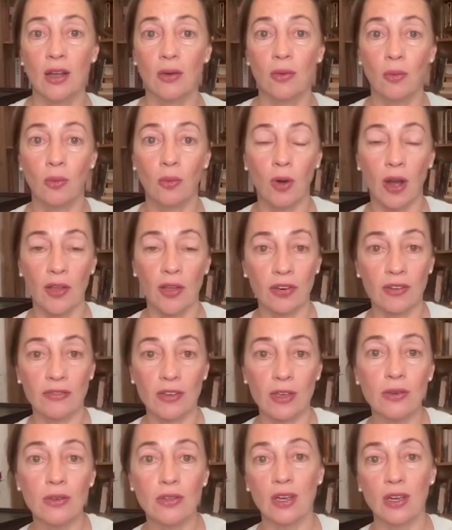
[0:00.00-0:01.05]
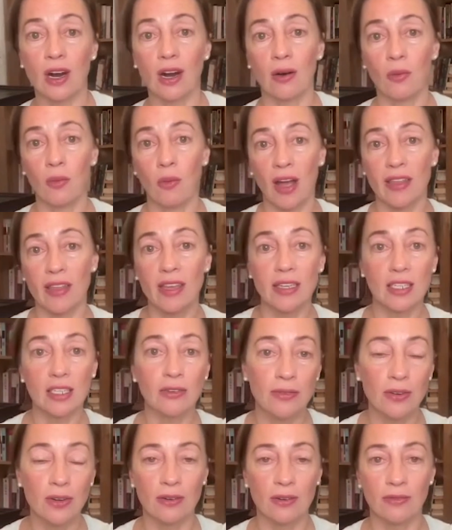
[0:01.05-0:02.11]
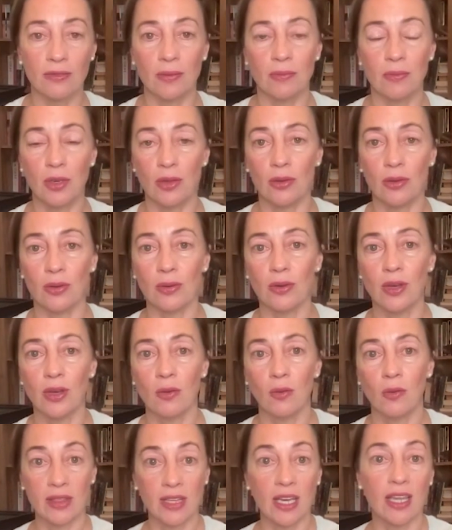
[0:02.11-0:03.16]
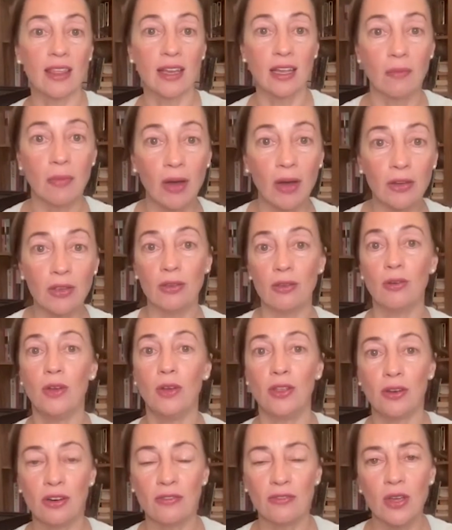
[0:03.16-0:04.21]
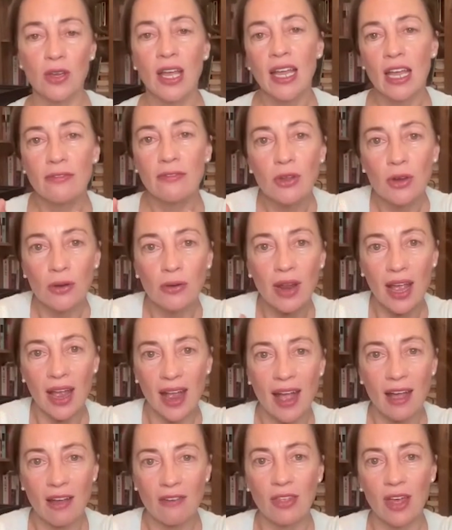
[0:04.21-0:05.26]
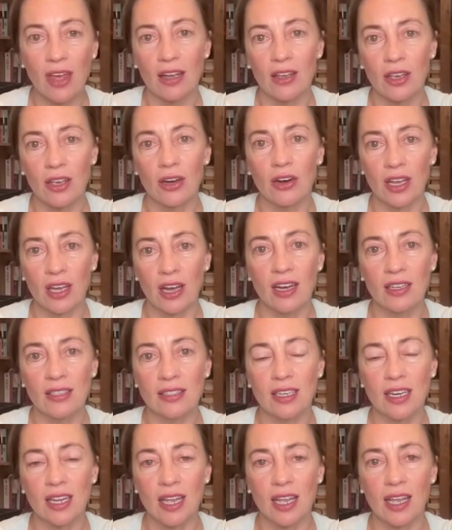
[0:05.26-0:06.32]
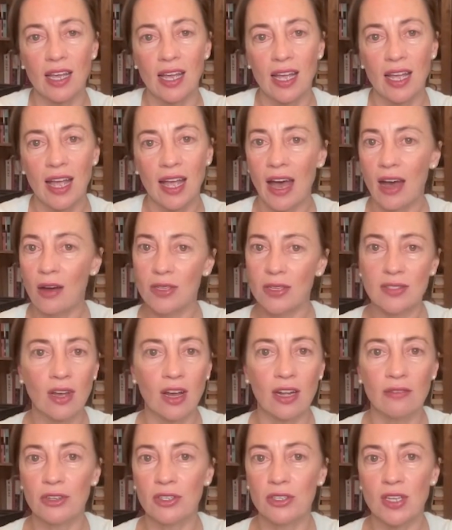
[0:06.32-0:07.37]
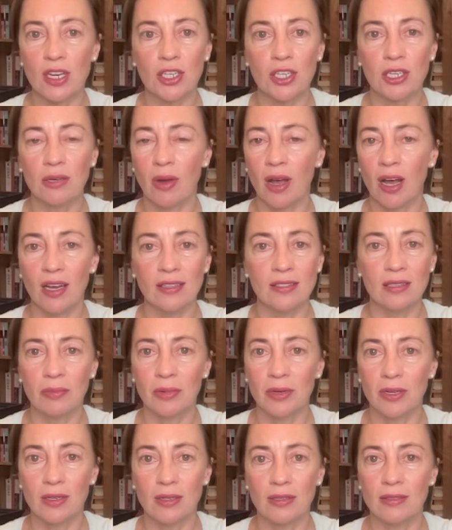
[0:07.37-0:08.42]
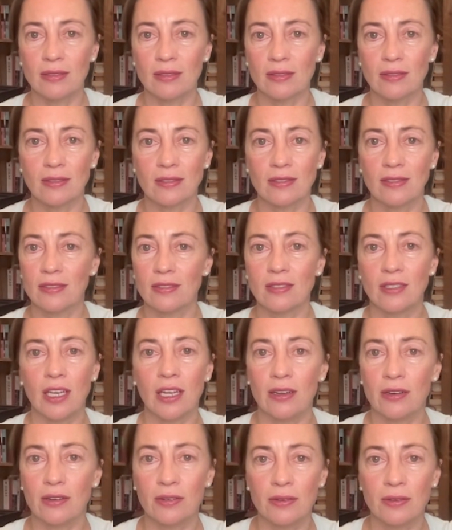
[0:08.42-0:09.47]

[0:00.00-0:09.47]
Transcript: what their views are, why they differ from you, what they think about you and your view. If you don't have that curiosity, how is conversation possible? You